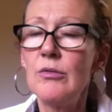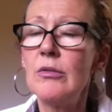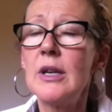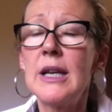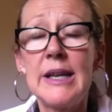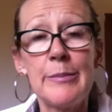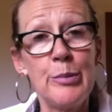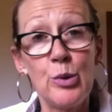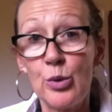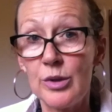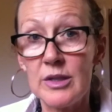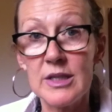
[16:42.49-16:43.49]
Really
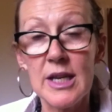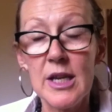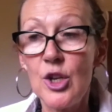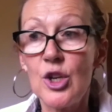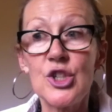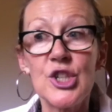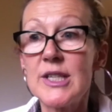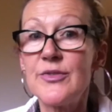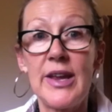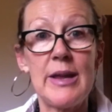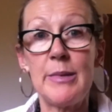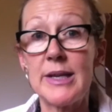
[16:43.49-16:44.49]
important, not just
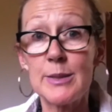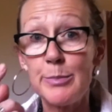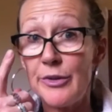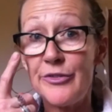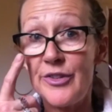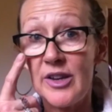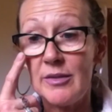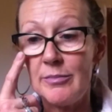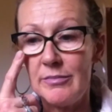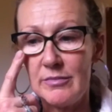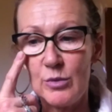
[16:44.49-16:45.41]
for MS, but for